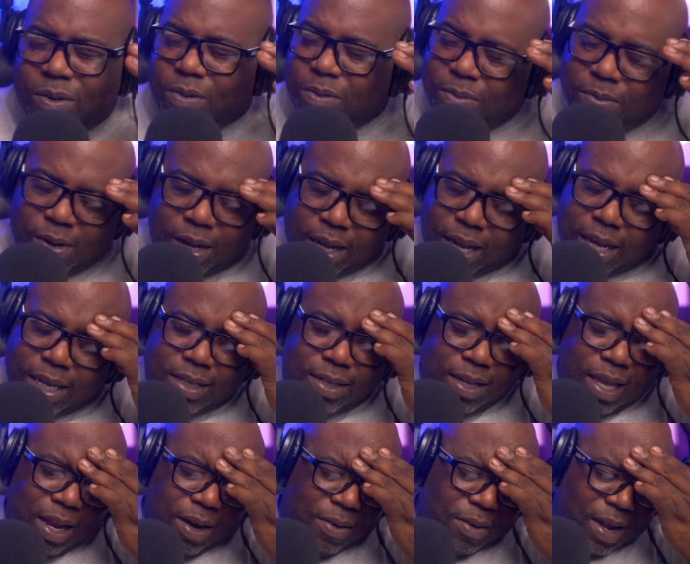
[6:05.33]
I guess,
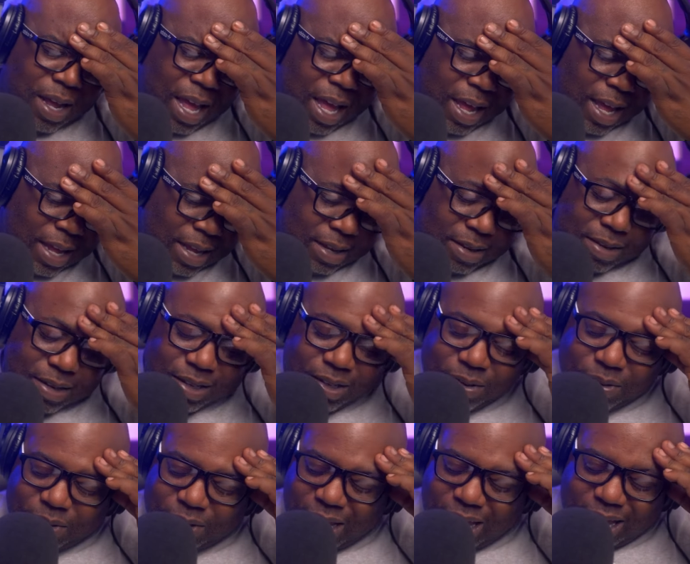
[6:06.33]
I don't, I,
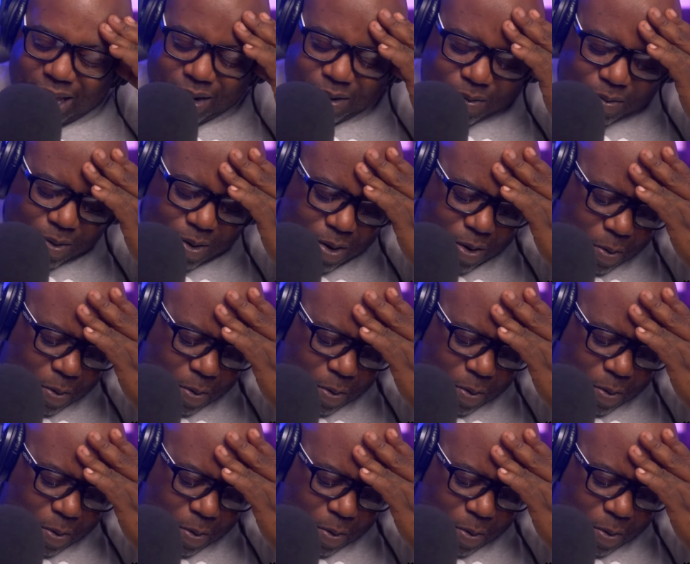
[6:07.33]
I don't know,